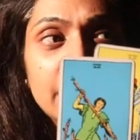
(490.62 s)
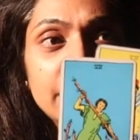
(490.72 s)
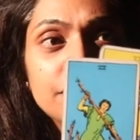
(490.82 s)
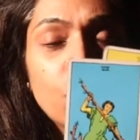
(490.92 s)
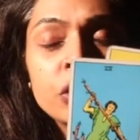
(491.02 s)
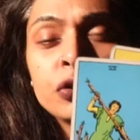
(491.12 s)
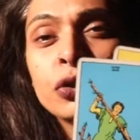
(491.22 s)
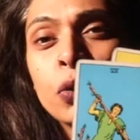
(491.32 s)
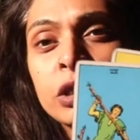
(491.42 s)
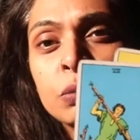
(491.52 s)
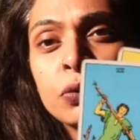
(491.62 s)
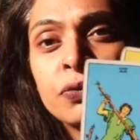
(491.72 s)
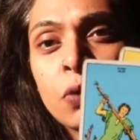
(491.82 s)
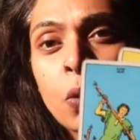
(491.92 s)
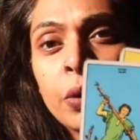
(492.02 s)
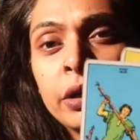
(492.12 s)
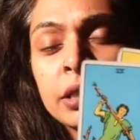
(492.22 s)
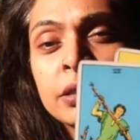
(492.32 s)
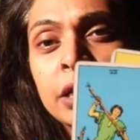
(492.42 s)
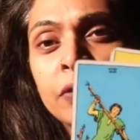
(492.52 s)
life, one should always move forward
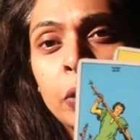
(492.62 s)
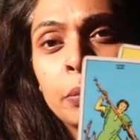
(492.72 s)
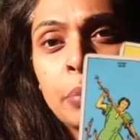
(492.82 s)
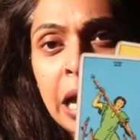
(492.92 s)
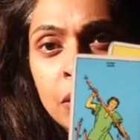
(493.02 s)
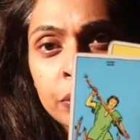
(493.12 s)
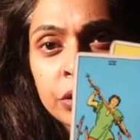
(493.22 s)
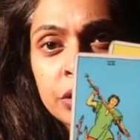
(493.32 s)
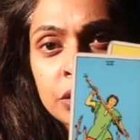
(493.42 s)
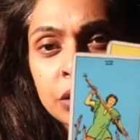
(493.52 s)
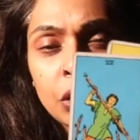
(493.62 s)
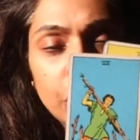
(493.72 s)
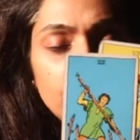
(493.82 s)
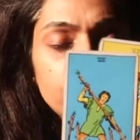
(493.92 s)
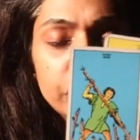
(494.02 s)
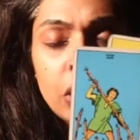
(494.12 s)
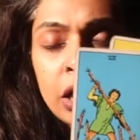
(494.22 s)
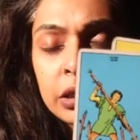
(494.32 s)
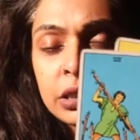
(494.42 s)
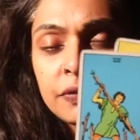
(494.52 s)
instead of going backwards.
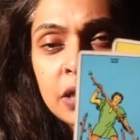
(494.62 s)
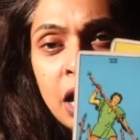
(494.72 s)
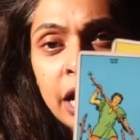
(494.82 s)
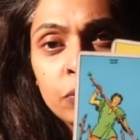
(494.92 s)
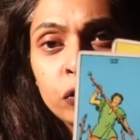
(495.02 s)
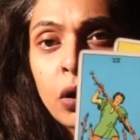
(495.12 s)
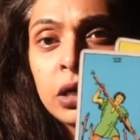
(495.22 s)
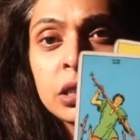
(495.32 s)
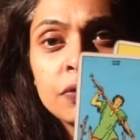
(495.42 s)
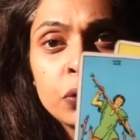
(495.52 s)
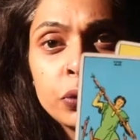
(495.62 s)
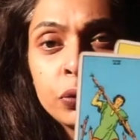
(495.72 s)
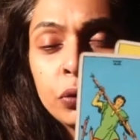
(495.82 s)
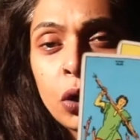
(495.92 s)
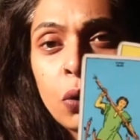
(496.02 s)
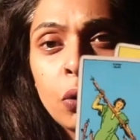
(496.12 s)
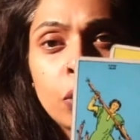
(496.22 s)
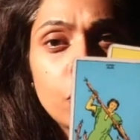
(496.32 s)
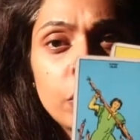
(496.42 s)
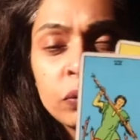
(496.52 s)
Regardless of time, regardless of who you know
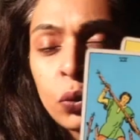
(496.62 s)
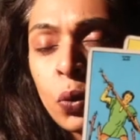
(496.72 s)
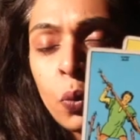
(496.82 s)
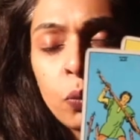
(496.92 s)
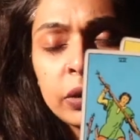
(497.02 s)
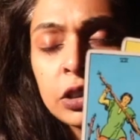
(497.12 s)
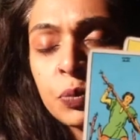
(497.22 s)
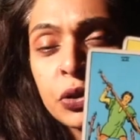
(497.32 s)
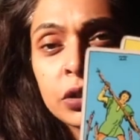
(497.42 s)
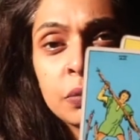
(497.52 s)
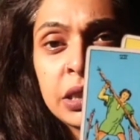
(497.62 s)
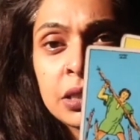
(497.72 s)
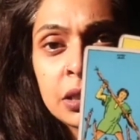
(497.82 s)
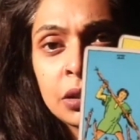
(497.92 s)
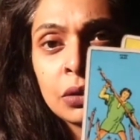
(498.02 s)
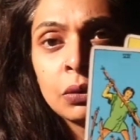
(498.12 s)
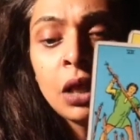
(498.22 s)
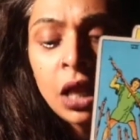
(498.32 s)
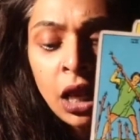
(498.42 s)
or what this person means to you.